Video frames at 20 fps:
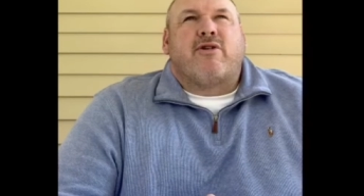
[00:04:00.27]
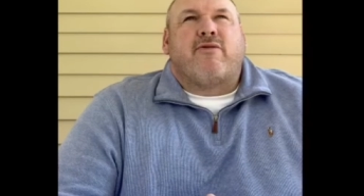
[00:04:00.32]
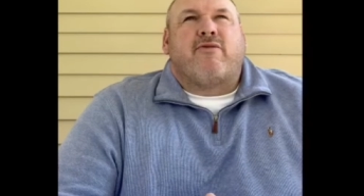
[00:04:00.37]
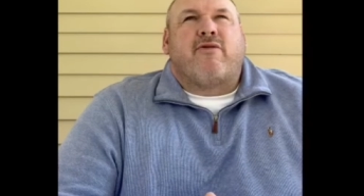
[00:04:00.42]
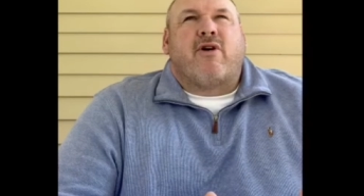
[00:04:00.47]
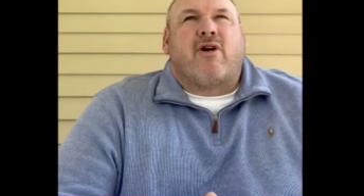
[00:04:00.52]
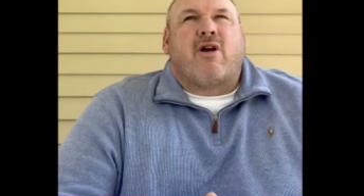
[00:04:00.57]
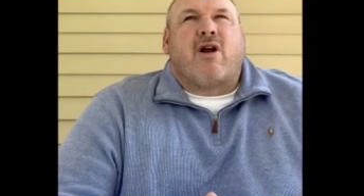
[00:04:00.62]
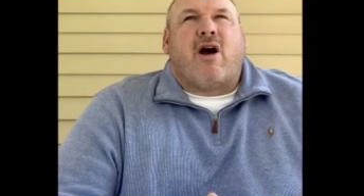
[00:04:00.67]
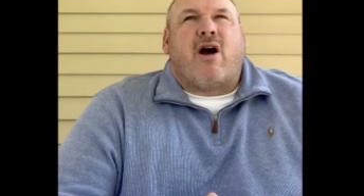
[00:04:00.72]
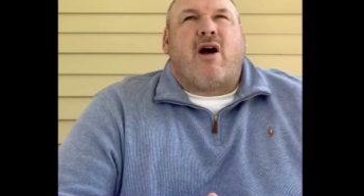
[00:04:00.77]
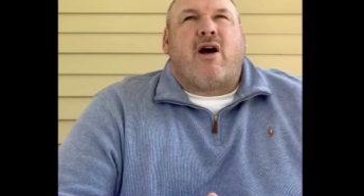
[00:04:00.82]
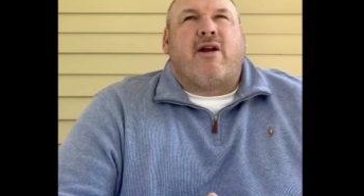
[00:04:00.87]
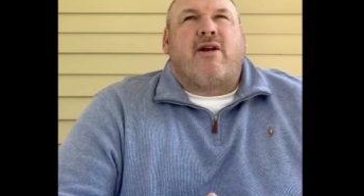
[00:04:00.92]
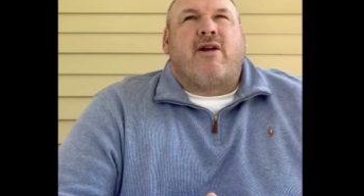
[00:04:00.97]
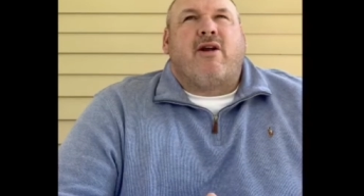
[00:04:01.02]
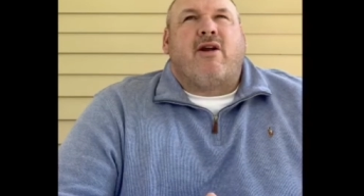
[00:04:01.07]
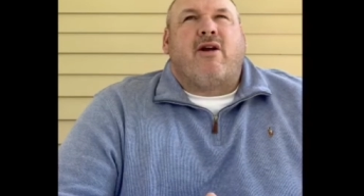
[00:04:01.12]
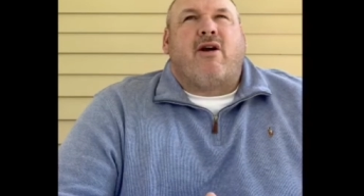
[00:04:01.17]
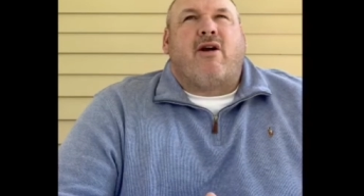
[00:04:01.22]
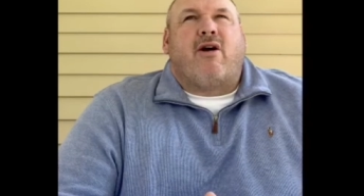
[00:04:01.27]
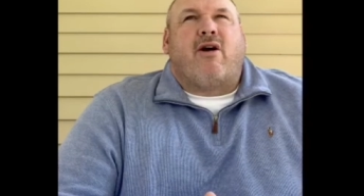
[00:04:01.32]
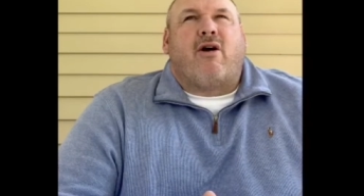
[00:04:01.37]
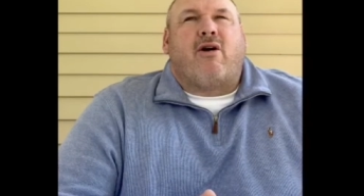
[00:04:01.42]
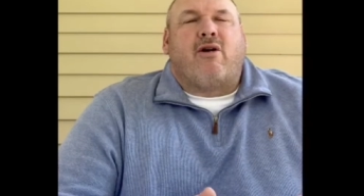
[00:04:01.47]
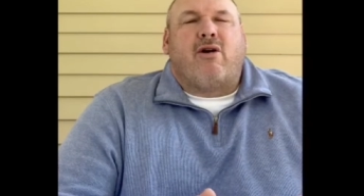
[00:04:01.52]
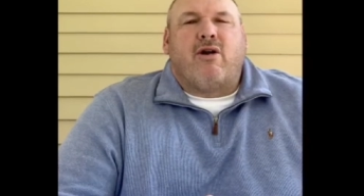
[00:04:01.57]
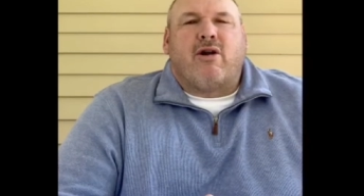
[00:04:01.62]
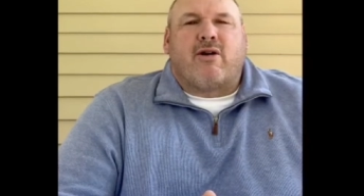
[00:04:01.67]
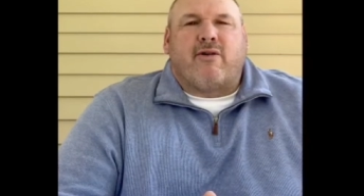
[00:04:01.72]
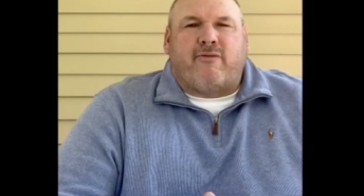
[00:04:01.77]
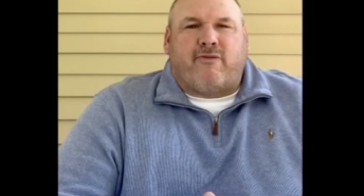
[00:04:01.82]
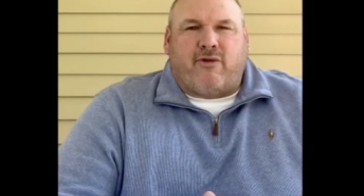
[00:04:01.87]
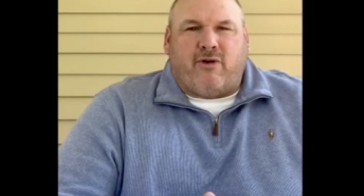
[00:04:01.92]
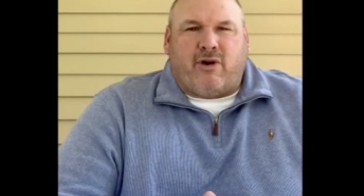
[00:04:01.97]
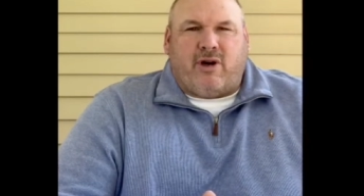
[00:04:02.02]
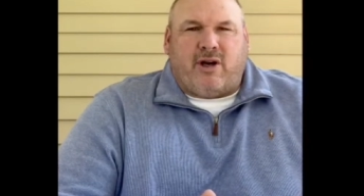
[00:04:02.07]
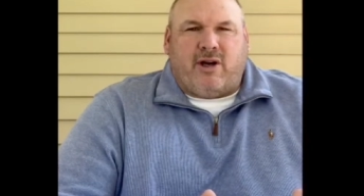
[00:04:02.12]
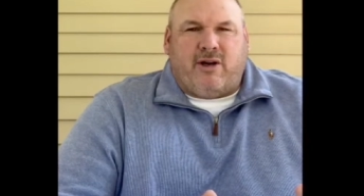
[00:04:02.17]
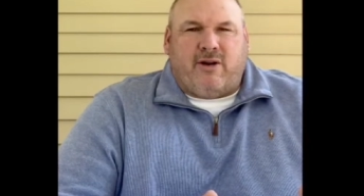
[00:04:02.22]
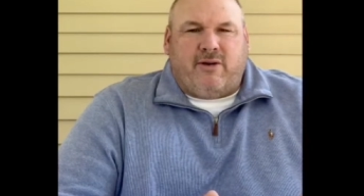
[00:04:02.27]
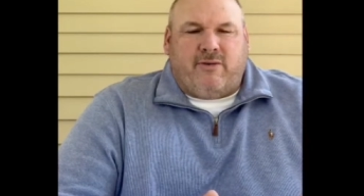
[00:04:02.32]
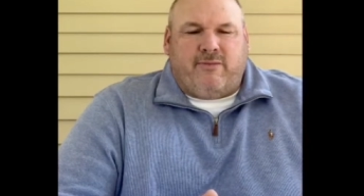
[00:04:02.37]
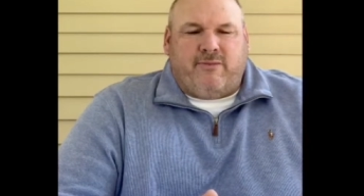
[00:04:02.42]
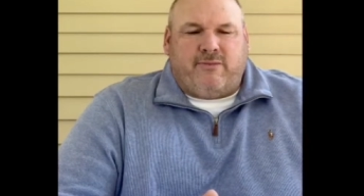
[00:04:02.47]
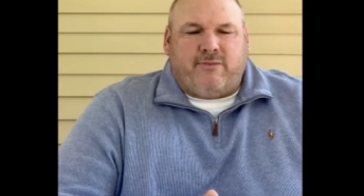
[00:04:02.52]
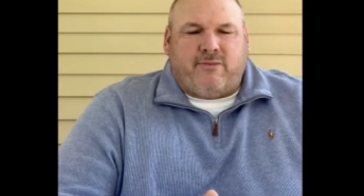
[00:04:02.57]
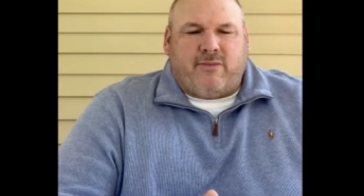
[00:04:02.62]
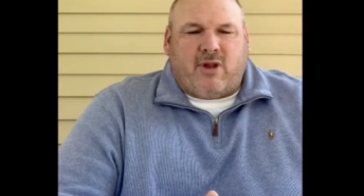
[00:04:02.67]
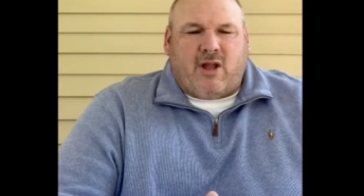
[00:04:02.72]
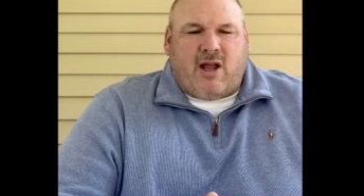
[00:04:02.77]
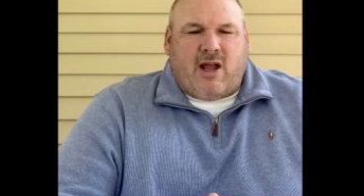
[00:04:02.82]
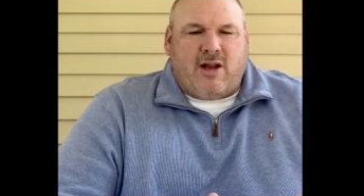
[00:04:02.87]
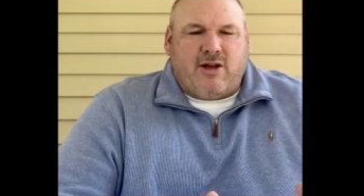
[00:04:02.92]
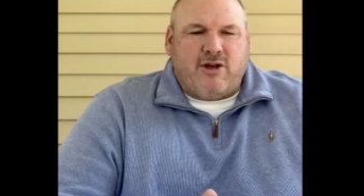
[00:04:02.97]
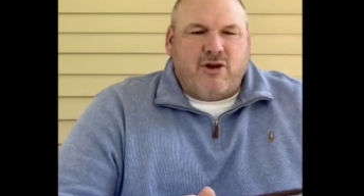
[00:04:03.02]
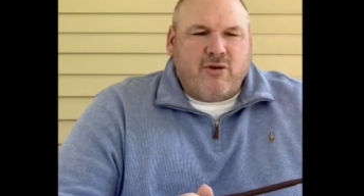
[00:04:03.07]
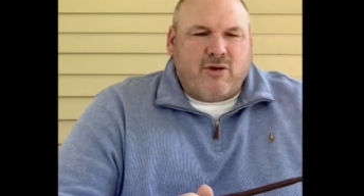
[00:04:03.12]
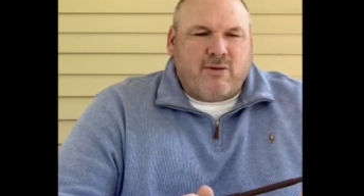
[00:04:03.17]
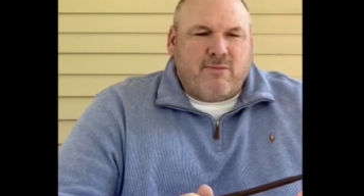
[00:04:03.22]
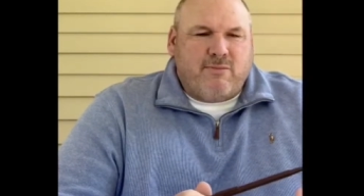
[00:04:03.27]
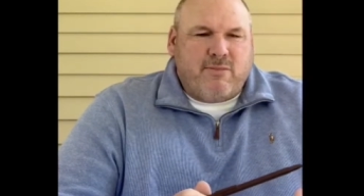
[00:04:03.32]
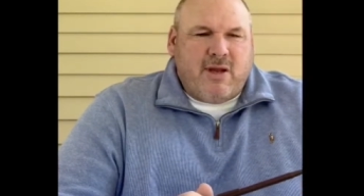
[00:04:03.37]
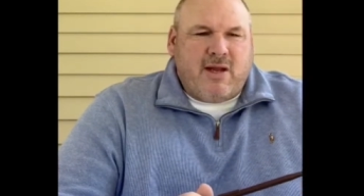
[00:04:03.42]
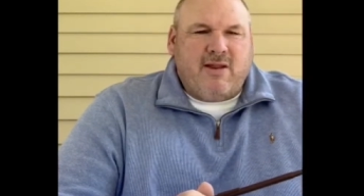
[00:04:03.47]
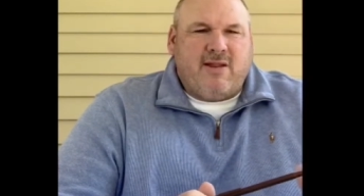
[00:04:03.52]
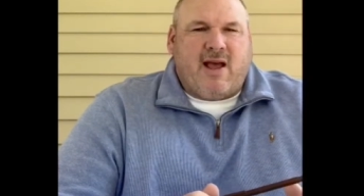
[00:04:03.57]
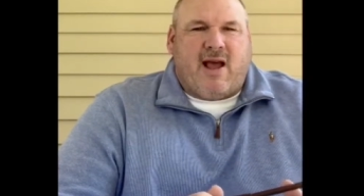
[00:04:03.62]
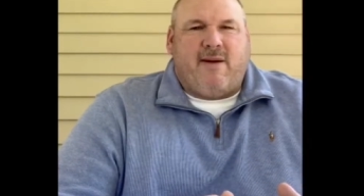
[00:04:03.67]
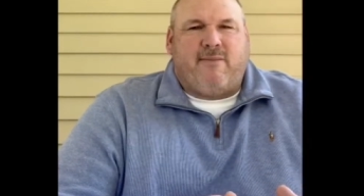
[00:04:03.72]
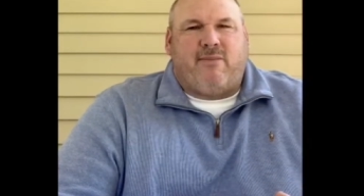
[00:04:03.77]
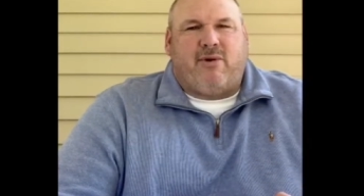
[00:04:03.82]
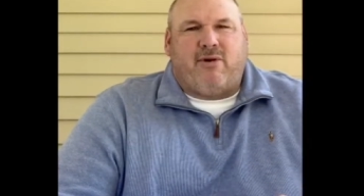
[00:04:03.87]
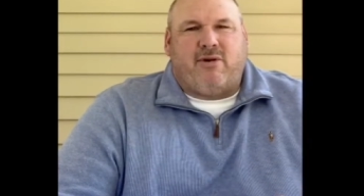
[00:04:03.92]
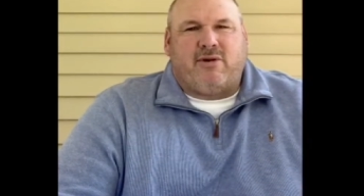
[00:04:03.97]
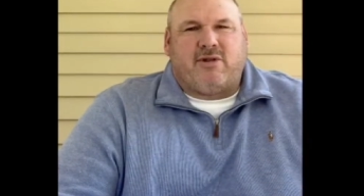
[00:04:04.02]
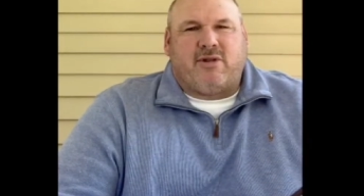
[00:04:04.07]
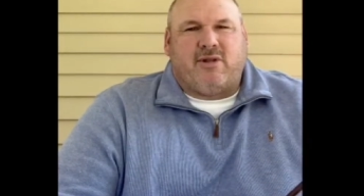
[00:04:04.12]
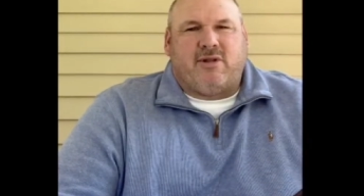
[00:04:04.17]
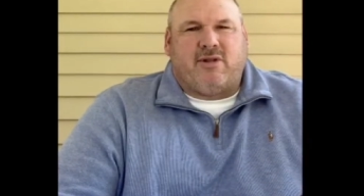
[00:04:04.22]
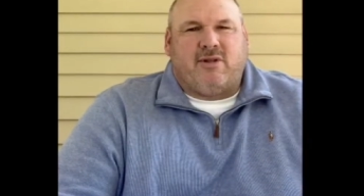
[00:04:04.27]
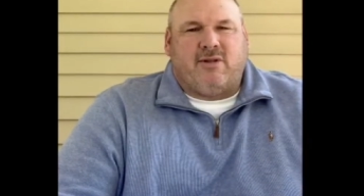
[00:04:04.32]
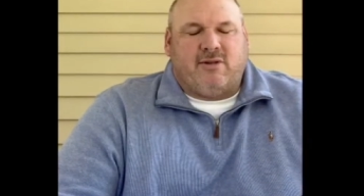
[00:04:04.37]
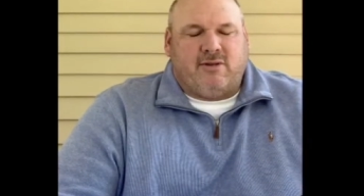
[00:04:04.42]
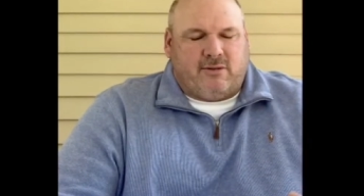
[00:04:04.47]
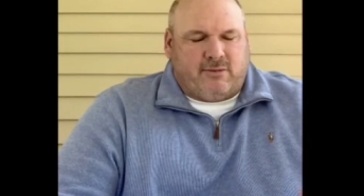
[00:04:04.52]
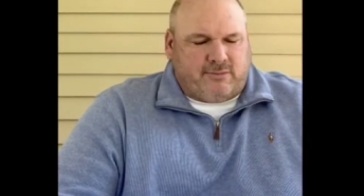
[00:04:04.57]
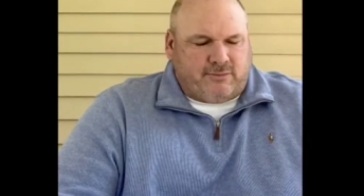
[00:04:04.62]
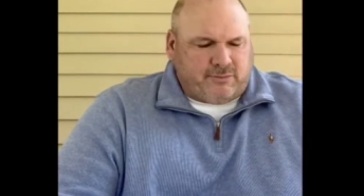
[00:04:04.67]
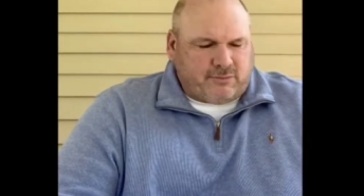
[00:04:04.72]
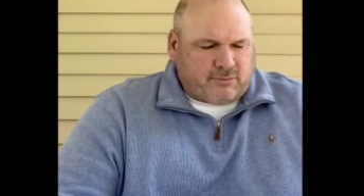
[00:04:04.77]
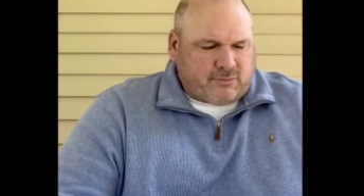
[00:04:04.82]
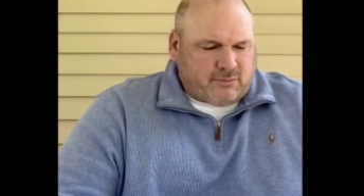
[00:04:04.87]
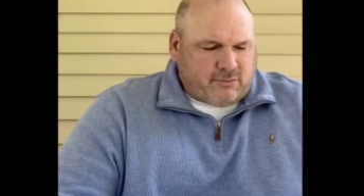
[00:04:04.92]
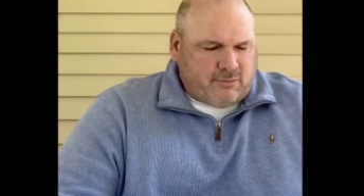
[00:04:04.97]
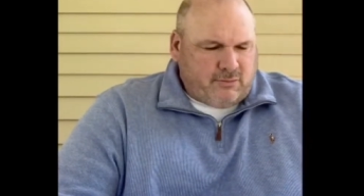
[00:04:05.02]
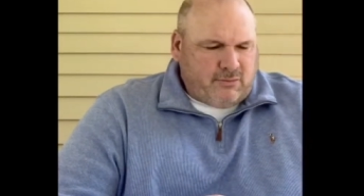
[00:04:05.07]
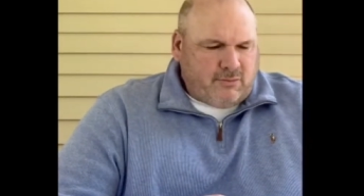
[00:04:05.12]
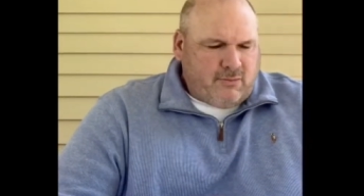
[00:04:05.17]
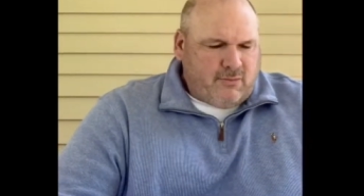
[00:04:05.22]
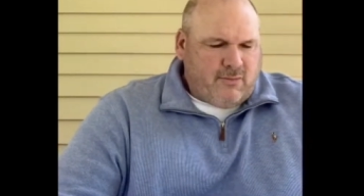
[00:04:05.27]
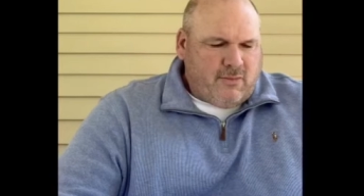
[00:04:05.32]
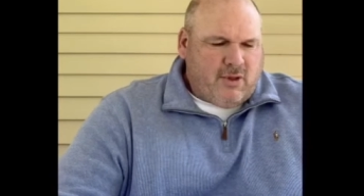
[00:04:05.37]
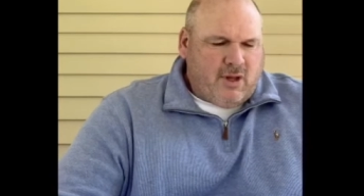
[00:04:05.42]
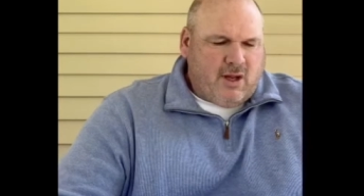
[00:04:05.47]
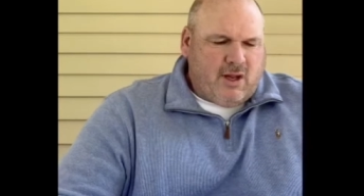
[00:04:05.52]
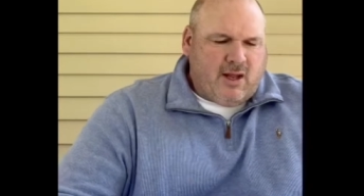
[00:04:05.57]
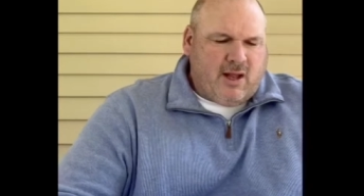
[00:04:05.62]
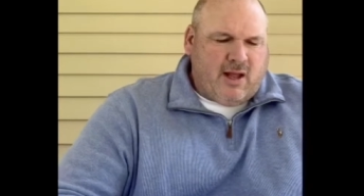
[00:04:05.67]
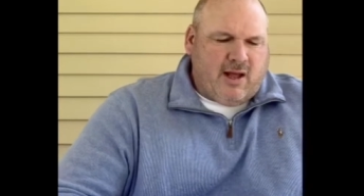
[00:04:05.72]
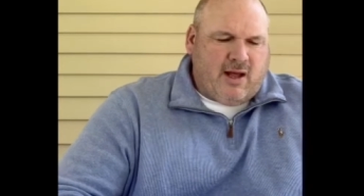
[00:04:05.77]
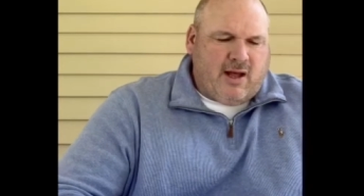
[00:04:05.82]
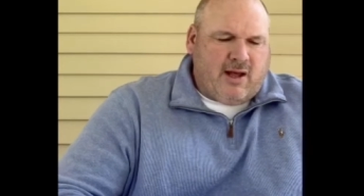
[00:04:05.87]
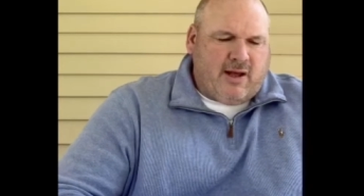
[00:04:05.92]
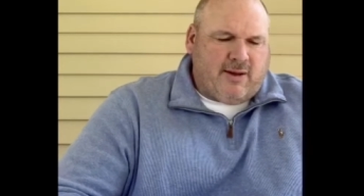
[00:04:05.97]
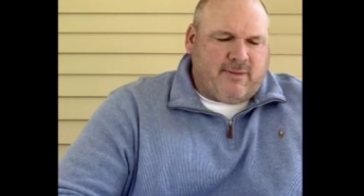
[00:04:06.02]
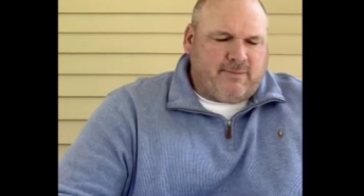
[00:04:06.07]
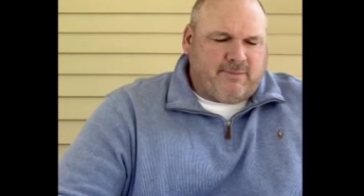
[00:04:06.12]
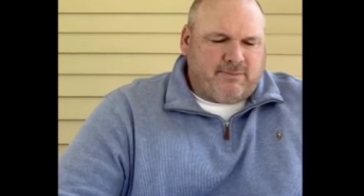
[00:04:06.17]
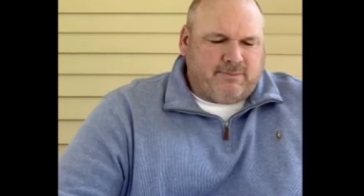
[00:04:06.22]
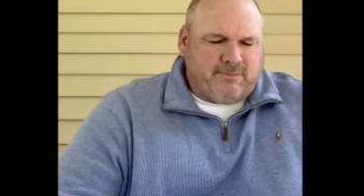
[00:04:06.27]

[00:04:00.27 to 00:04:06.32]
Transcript: for God are looking for you. And you can be that person. Um,